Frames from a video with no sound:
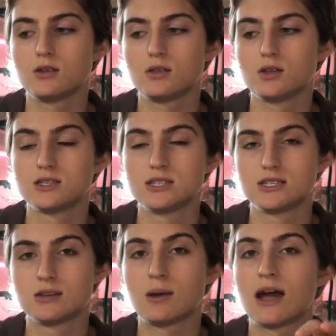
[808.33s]
the
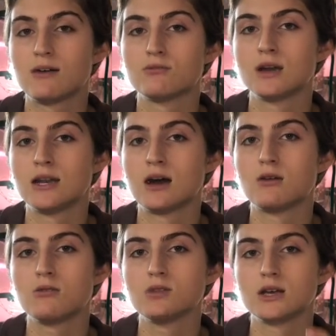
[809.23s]
system I have right
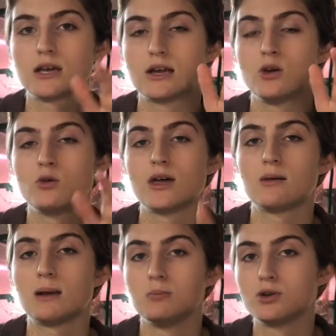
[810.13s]
now, I know that my
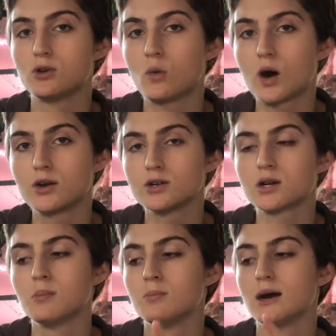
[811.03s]
Brita water
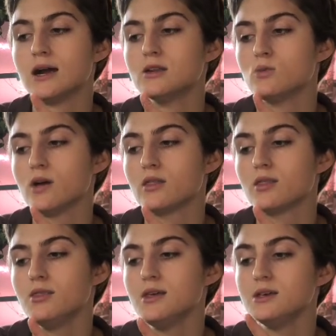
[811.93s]
combined with
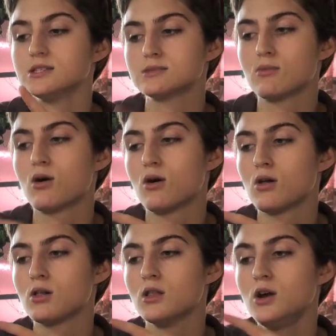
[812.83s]
the
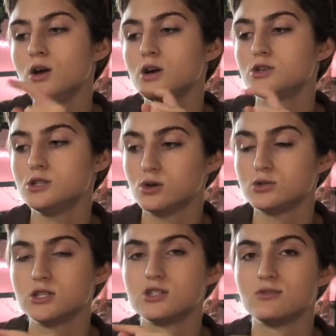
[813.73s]
small
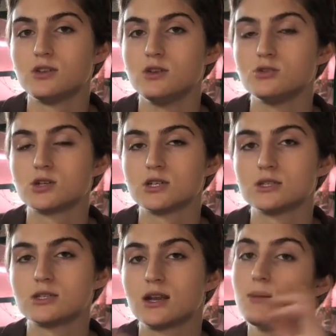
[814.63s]
dosage of the nutrients
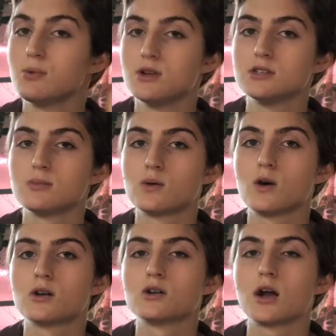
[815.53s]
that I put into my
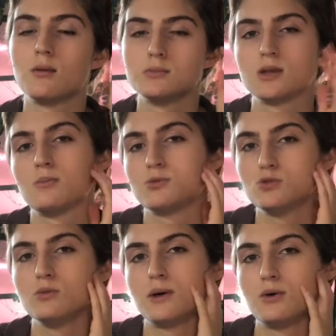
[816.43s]
water comes up to
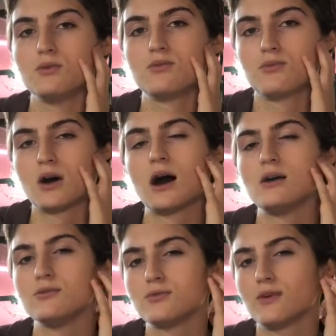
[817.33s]
about
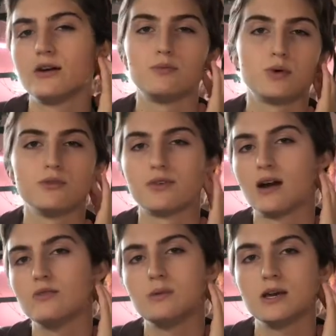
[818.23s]

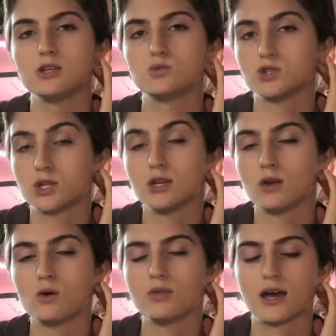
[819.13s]
5.5 pH, which I
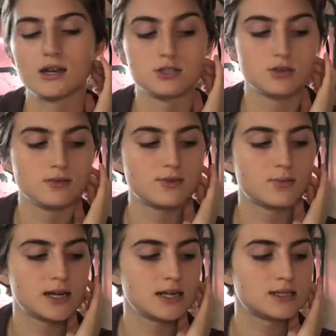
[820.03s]
know that is good for
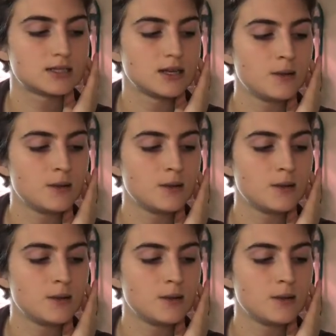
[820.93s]
plants.